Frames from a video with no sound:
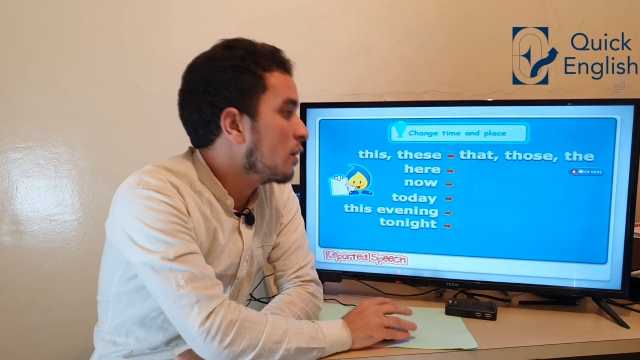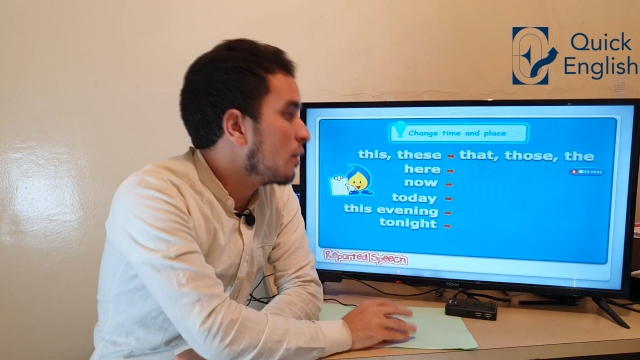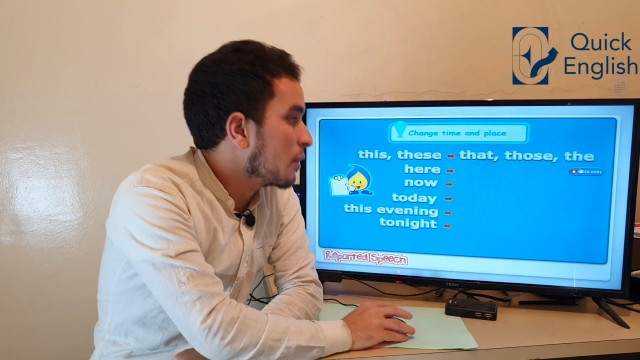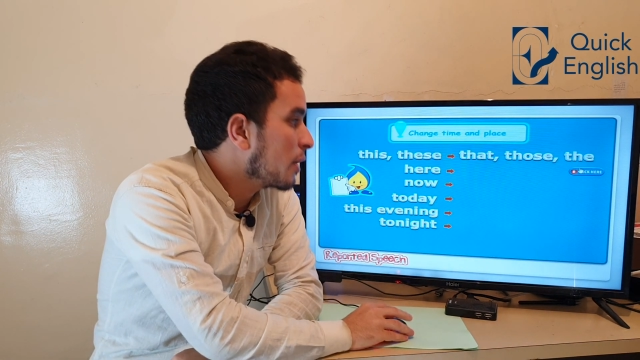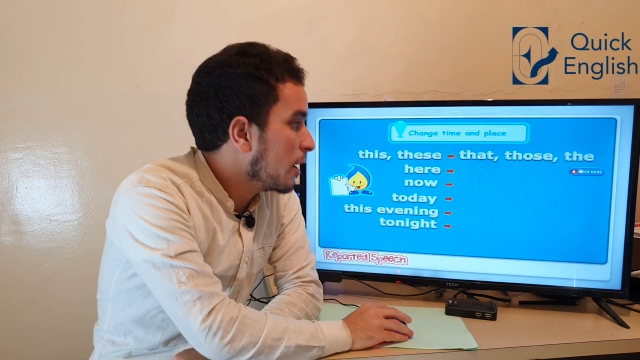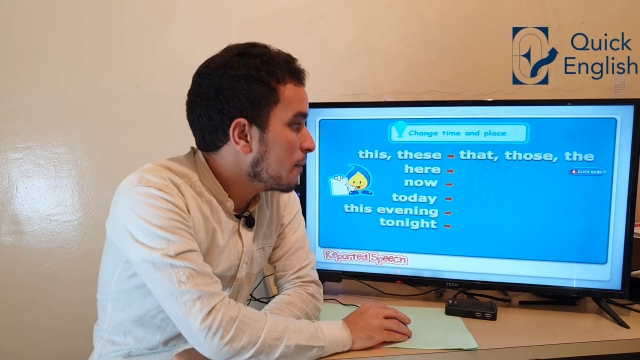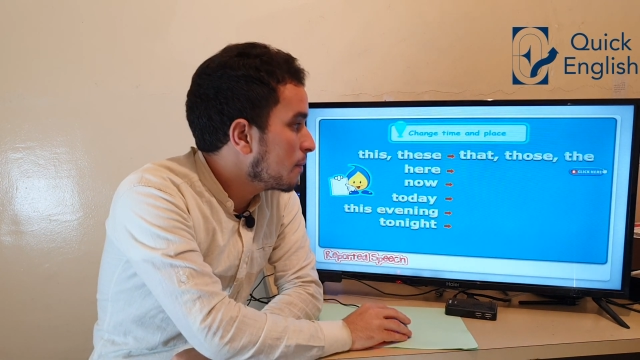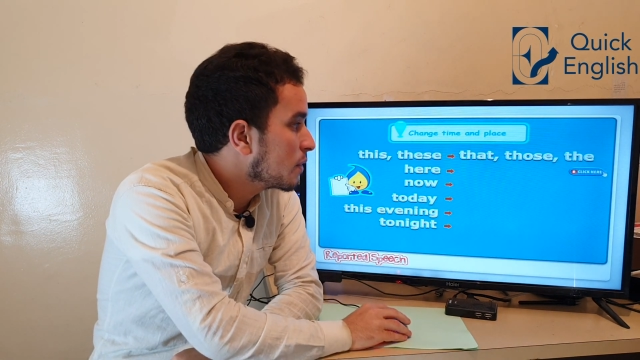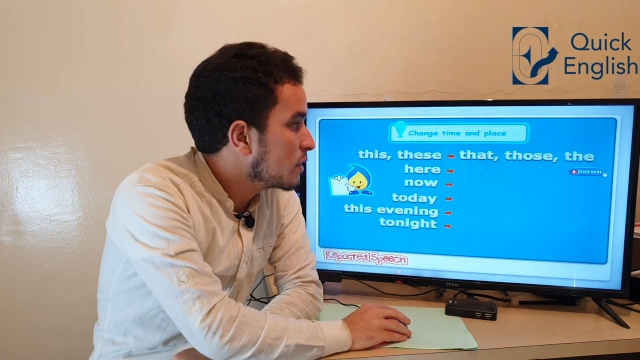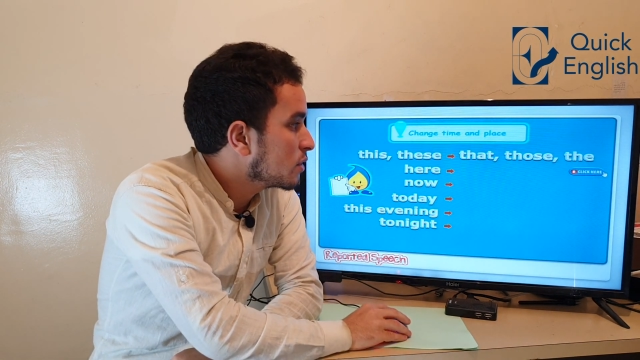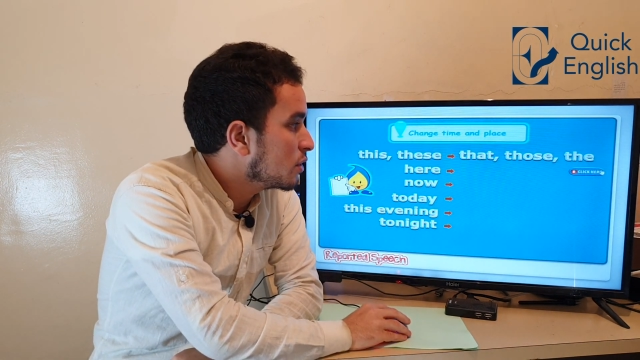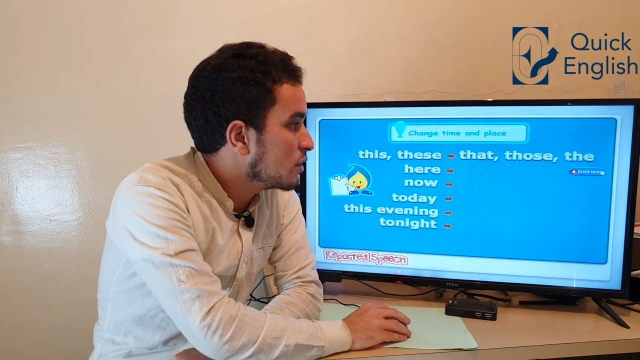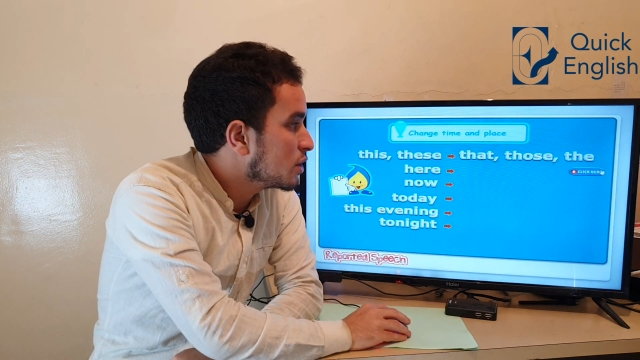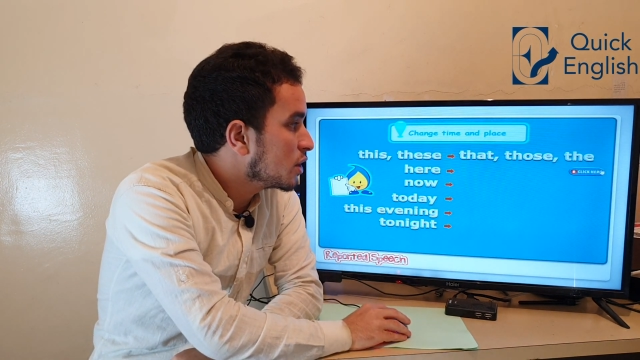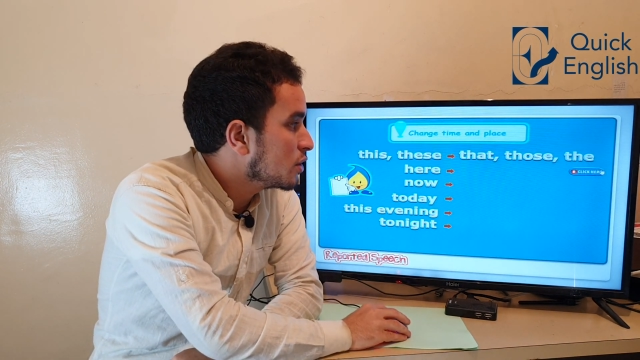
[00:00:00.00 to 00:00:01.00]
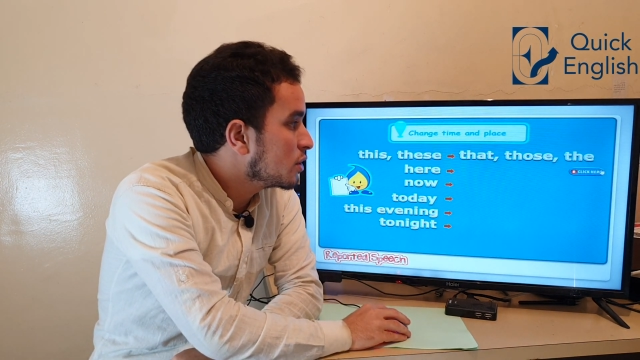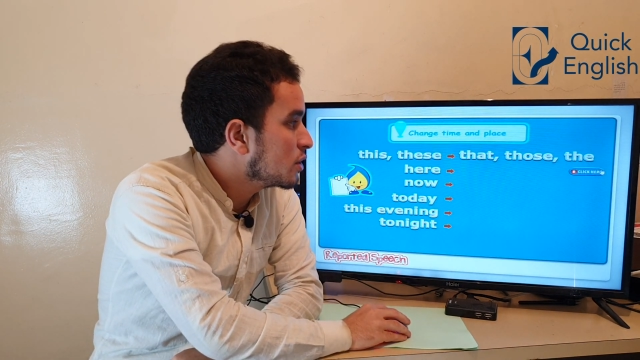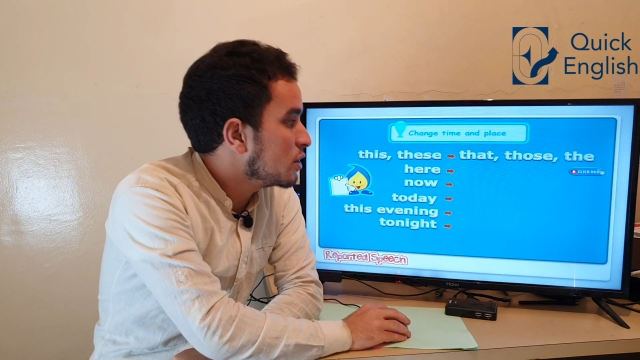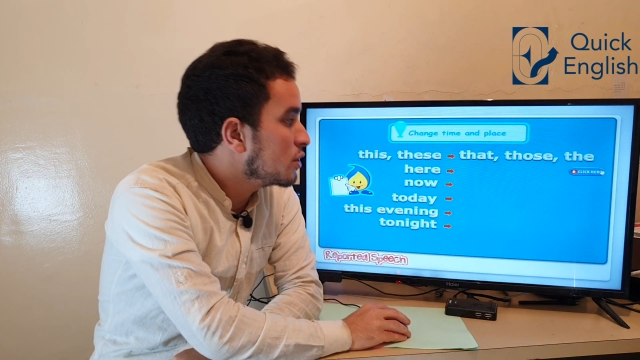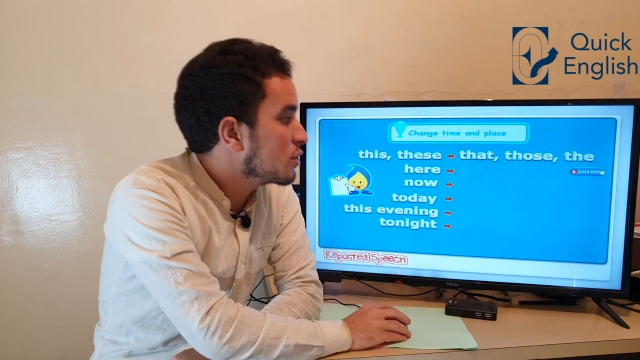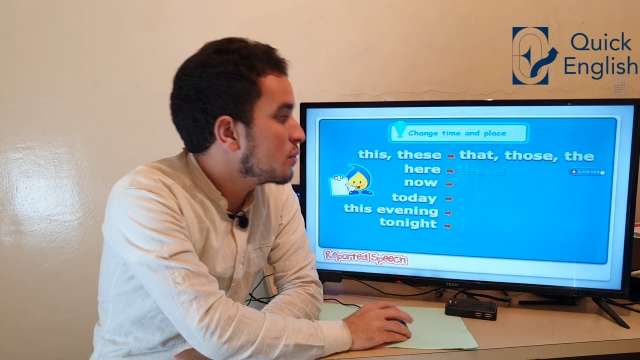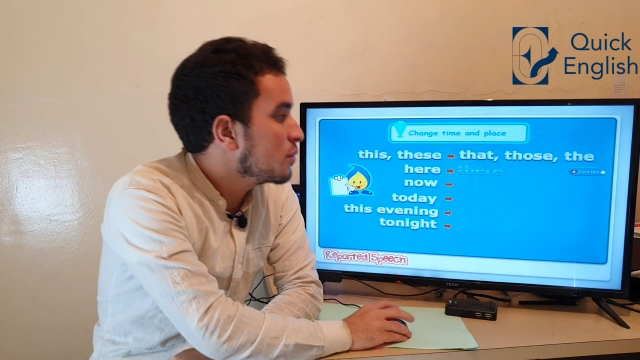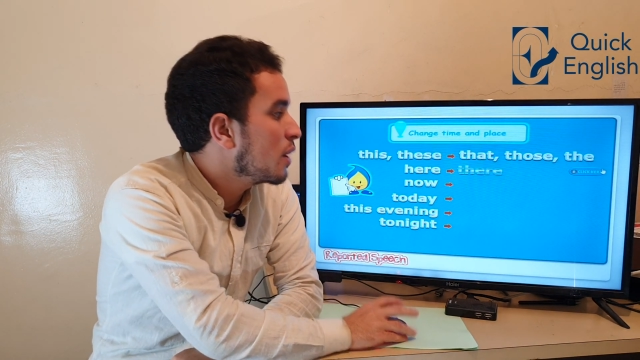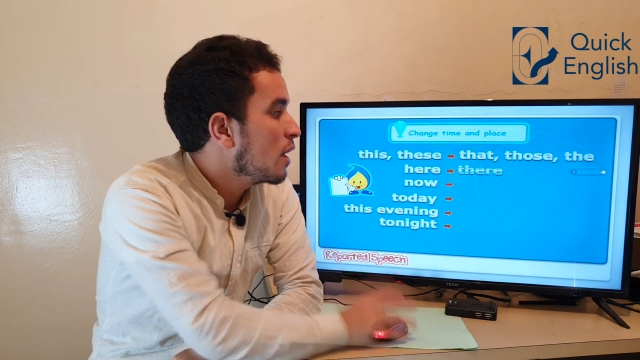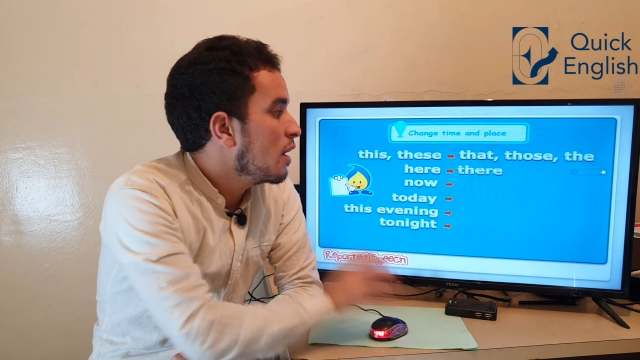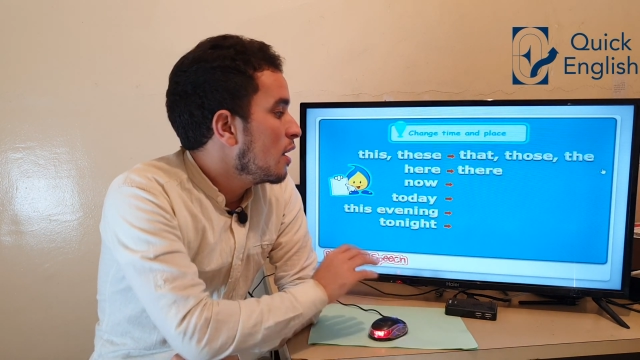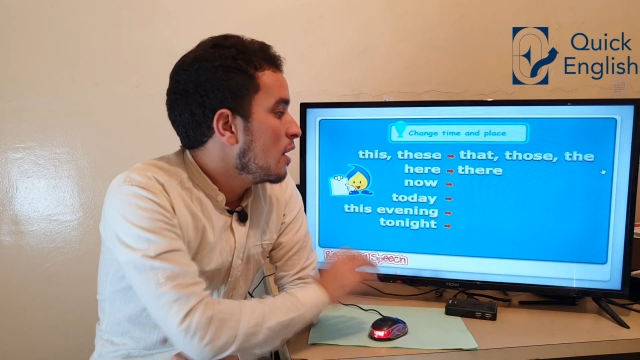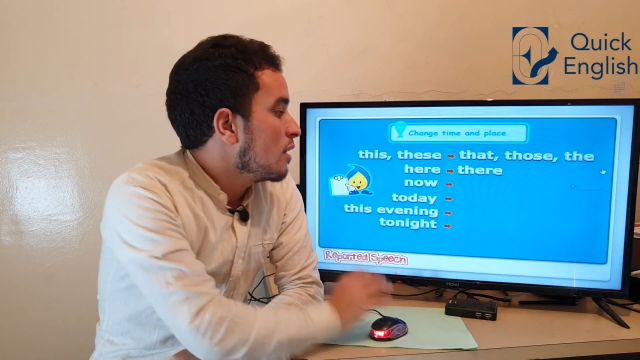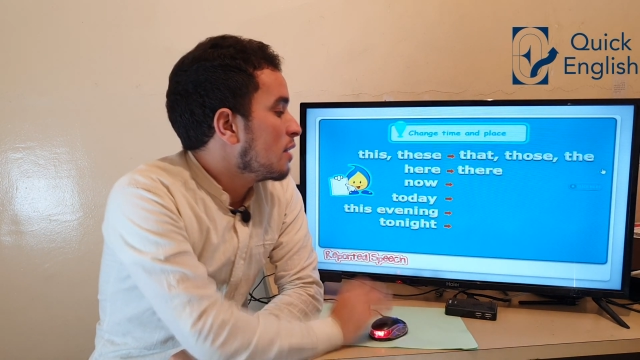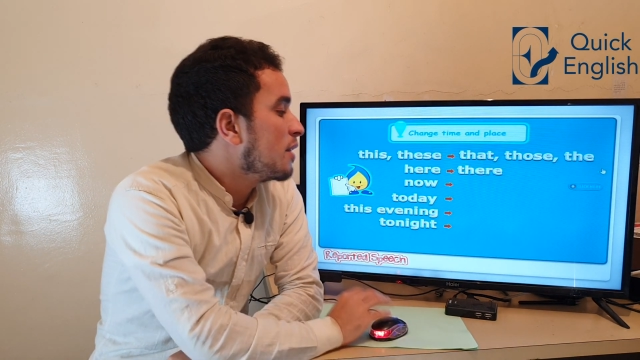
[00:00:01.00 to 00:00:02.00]
Okay, so you change it into
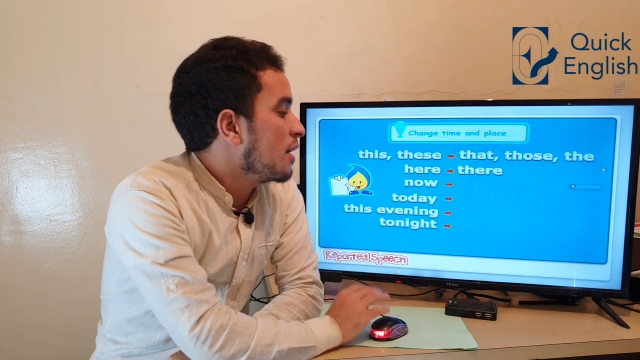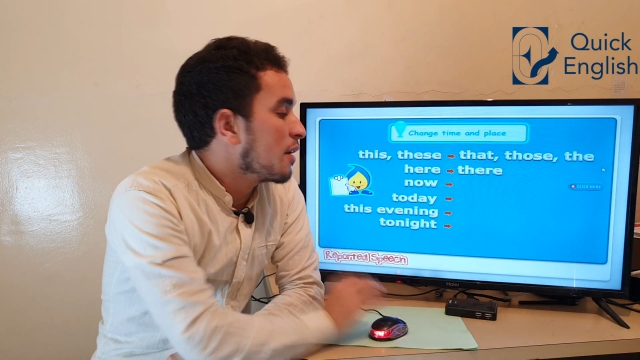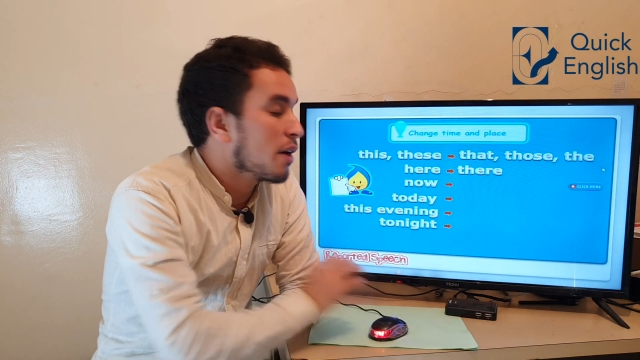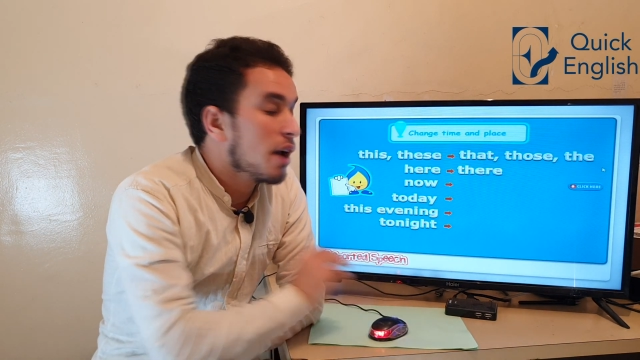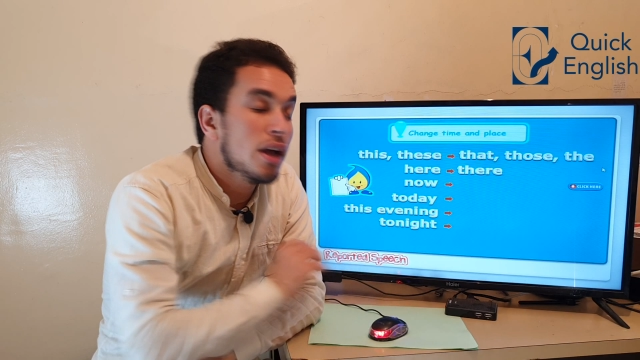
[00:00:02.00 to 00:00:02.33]
there.